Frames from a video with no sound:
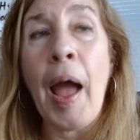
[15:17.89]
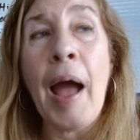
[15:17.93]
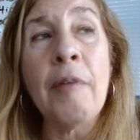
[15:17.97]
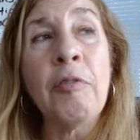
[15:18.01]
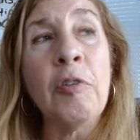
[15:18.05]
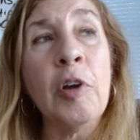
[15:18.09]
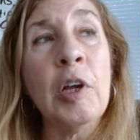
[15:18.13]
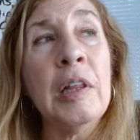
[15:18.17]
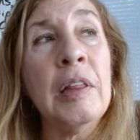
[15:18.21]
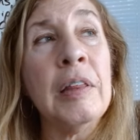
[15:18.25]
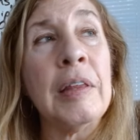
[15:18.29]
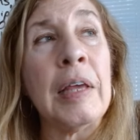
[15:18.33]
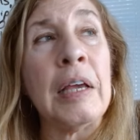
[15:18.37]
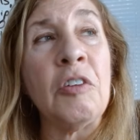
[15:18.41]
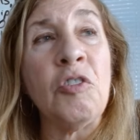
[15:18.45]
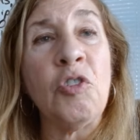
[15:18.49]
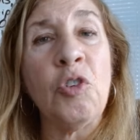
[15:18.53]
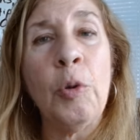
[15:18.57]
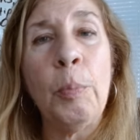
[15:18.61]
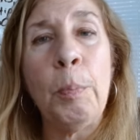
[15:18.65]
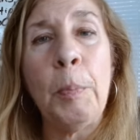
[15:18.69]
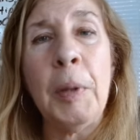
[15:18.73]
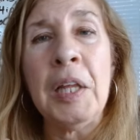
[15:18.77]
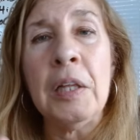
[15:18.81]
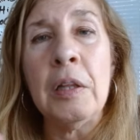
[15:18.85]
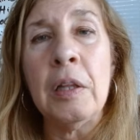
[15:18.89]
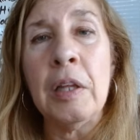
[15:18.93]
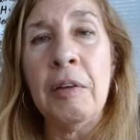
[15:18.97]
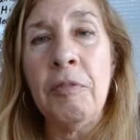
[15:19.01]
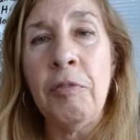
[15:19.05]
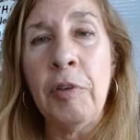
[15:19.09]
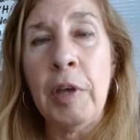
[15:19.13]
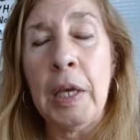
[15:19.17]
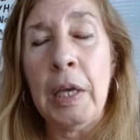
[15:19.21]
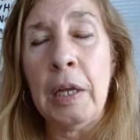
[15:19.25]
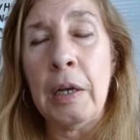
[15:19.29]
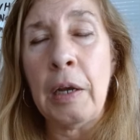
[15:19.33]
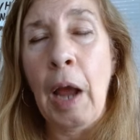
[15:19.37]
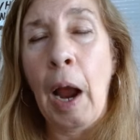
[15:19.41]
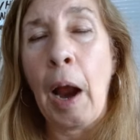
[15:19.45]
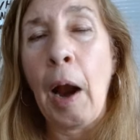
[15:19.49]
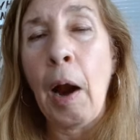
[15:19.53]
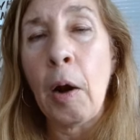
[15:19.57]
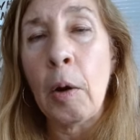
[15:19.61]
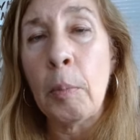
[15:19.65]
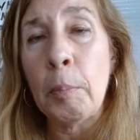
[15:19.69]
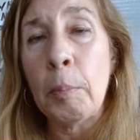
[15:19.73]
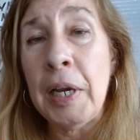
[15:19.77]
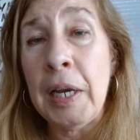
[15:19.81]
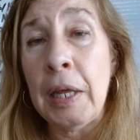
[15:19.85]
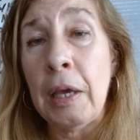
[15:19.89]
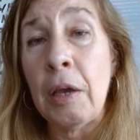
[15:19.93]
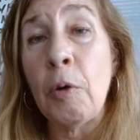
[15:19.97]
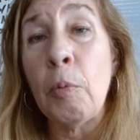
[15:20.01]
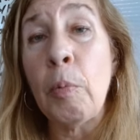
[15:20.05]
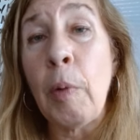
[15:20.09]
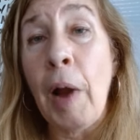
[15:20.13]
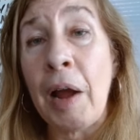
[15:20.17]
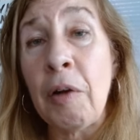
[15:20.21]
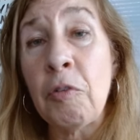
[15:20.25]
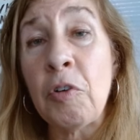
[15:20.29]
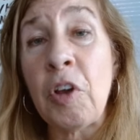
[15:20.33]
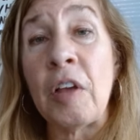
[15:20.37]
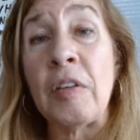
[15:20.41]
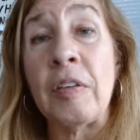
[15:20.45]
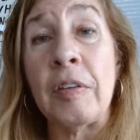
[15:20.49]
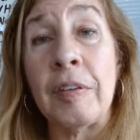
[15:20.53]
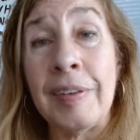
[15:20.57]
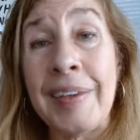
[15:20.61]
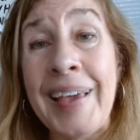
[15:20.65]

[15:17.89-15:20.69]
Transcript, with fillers: Everything should be living in harmony around us.